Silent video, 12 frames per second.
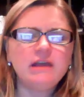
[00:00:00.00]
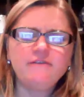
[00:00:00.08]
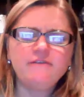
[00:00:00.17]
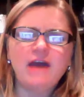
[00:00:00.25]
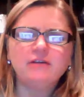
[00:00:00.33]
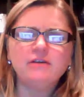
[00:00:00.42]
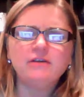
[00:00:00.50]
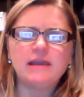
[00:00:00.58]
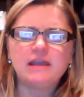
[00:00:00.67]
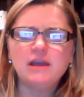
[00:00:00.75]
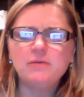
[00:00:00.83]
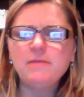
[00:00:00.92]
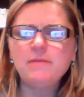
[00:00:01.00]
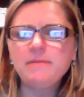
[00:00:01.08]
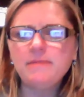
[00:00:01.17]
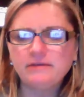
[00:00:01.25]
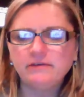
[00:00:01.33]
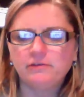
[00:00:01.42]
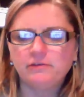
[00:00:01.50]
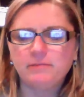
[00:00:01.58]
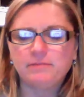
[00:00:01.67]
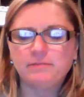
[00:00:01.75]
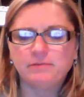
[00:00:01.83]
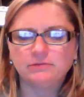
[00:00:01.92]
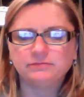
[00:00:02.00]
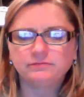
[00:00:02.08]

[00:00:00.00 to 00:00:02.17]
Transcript: evaluate. Can we be business people?